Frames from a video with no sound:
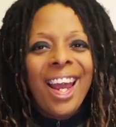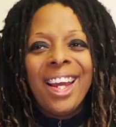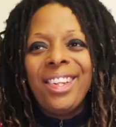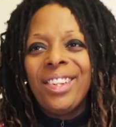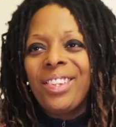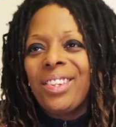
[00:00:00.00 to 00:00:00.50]

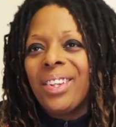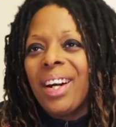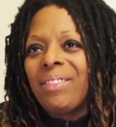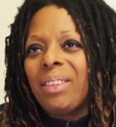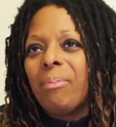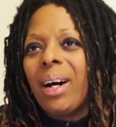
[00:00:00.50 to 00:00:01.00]
and you still
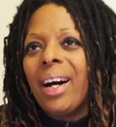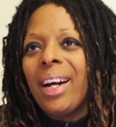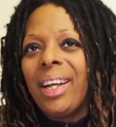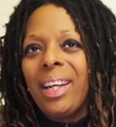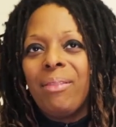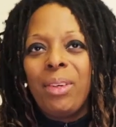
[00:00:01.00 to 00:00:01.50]
have to
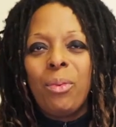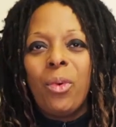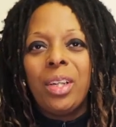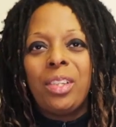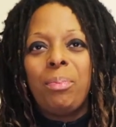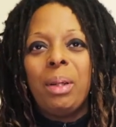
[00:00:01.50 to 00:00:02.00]
buy, if you
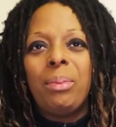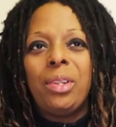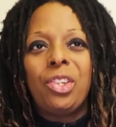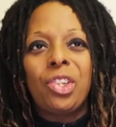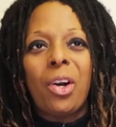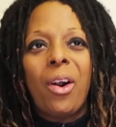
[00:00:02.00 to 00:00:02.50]
want to be able
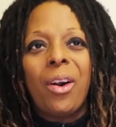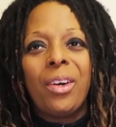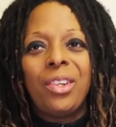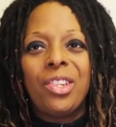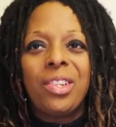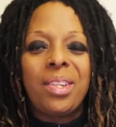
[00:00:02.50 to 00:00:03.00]
to
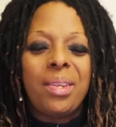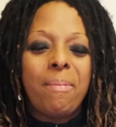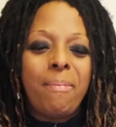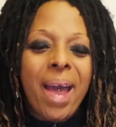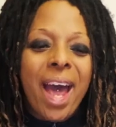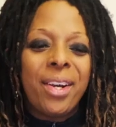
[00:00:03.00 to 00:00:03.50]
charge the
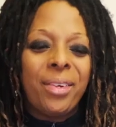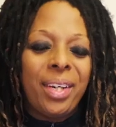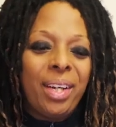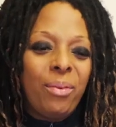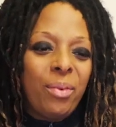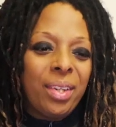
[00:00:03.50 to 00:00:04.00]

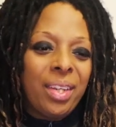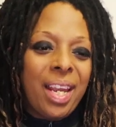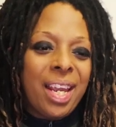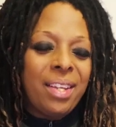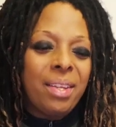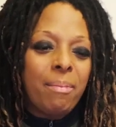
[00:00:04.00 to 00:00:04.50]
battery
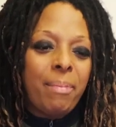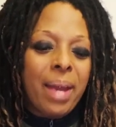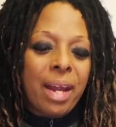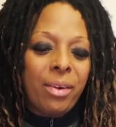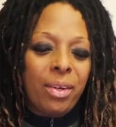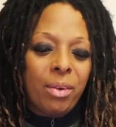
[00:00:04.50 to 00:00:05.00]
within the
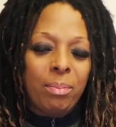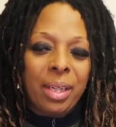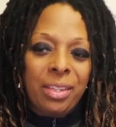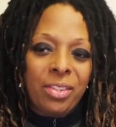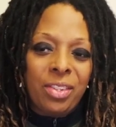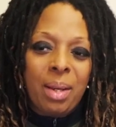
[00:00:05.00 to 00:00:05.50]
battery grip,
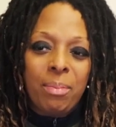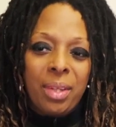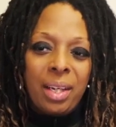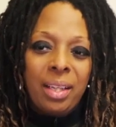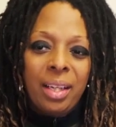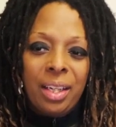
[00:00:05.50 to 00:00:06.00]
like the same
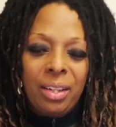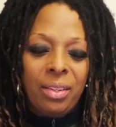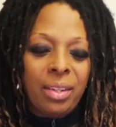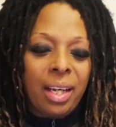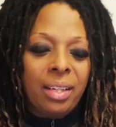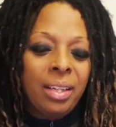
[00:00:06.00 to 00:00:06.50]
thing, like,
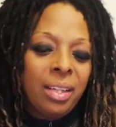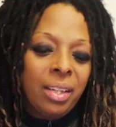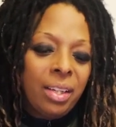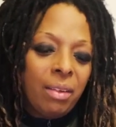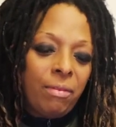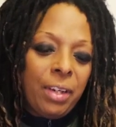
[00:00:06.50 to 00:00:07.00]
that
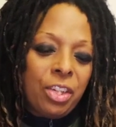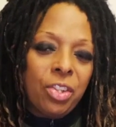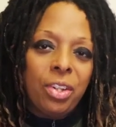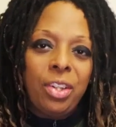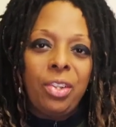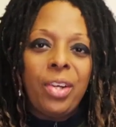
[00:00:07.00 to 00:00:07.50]

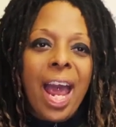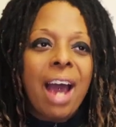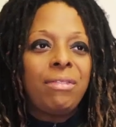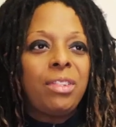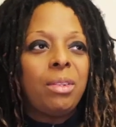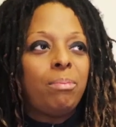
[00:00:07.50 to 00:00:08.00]
feature, you
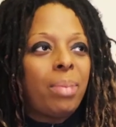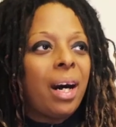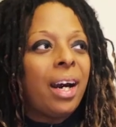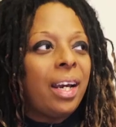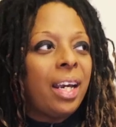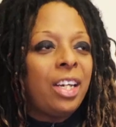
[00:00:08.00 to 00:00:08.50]
have to
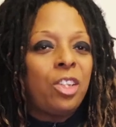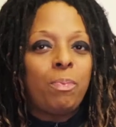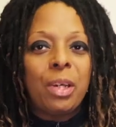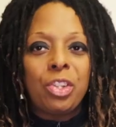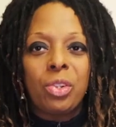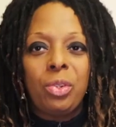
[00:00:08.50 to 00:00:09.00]
buy a
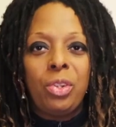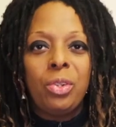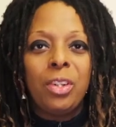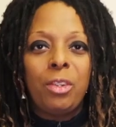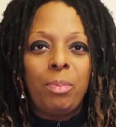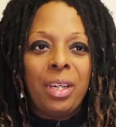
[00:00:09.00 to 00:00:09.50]
special
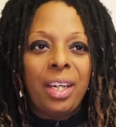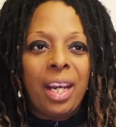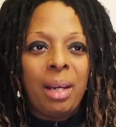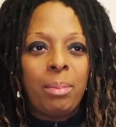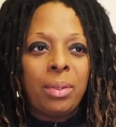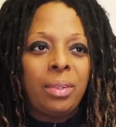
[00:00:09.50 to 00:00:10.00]
USB
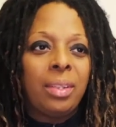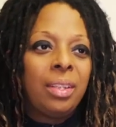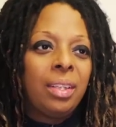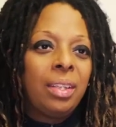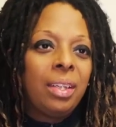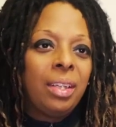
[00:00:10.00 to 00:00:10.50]
cable,
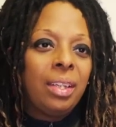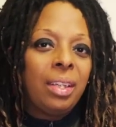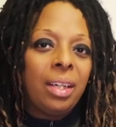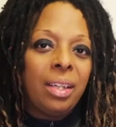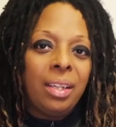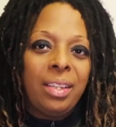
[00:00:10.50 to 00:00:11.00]

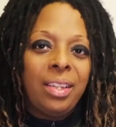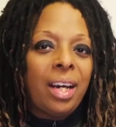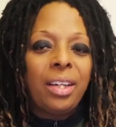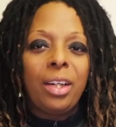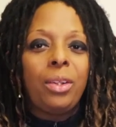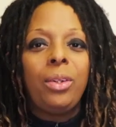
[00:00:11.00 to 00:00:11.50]

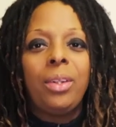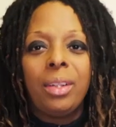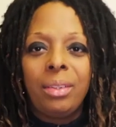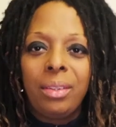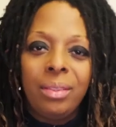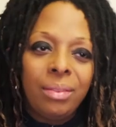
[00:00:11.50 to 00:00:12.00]
not
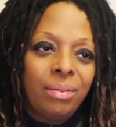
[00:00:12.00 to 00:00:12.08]
included.